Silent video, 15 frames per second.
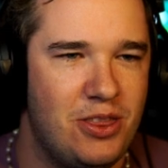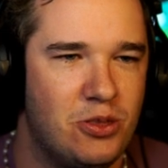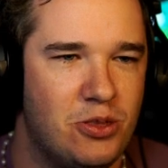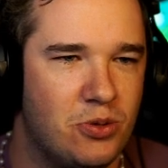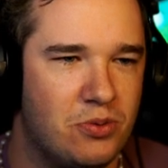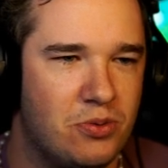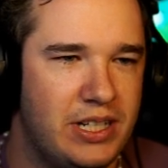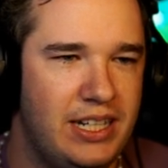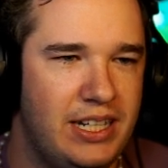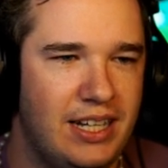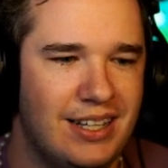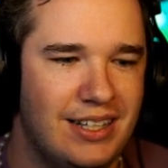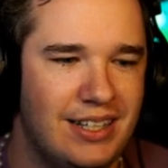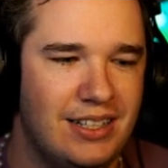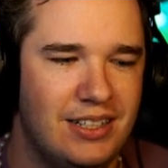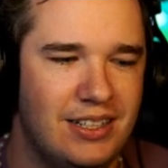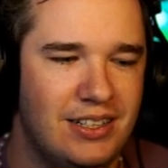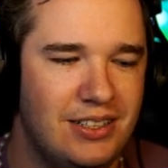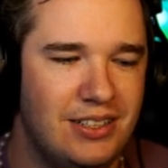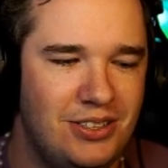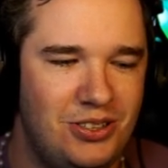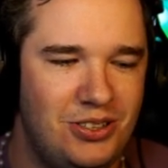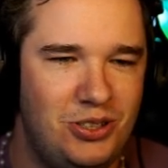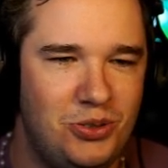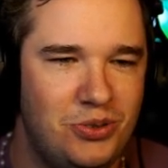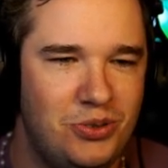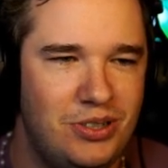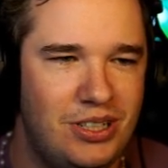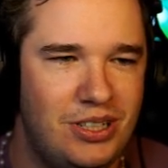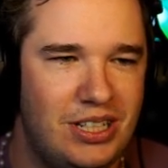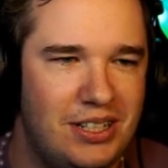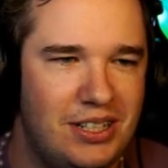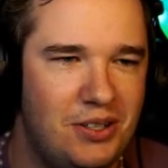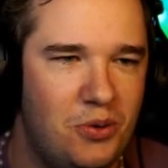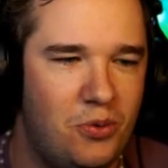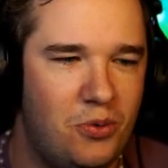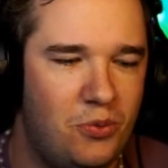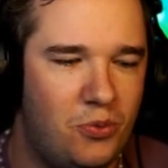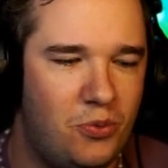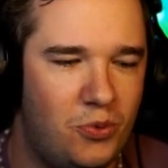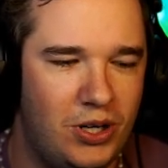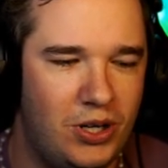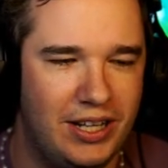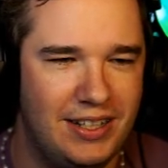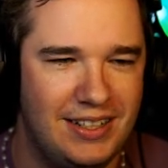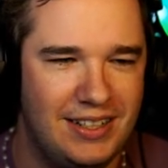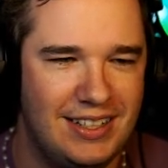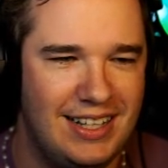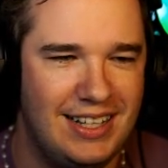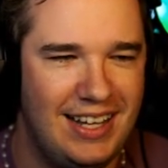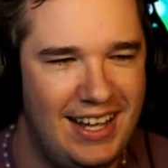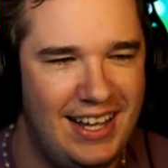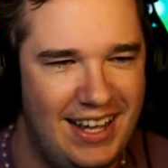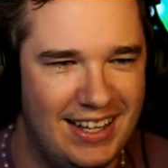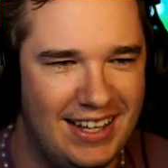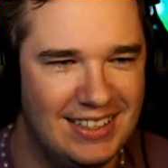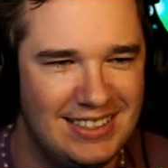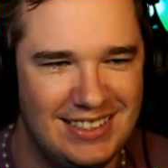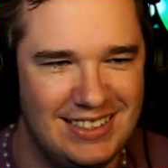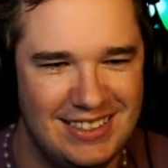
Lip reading: 3, 2, 1. S